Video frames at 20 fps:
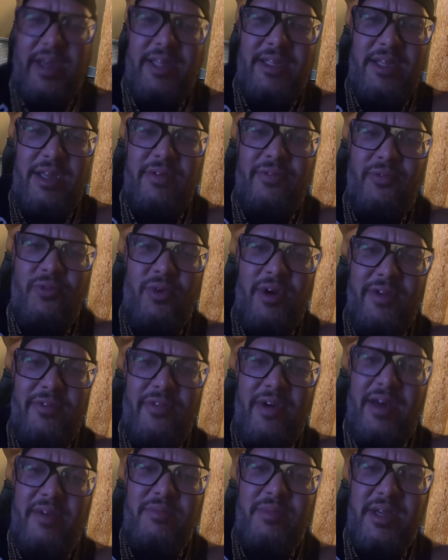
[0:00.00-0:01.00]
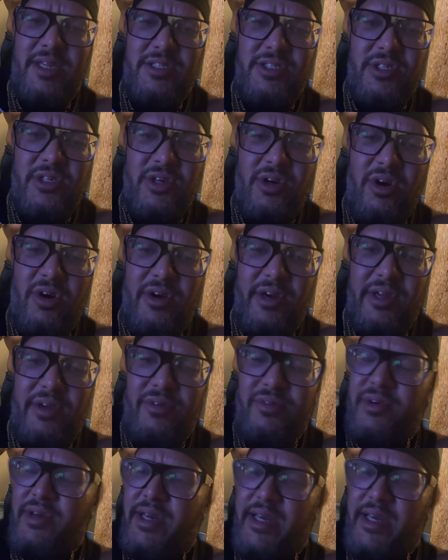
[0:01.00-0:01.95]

and did 45 minutes of cardio.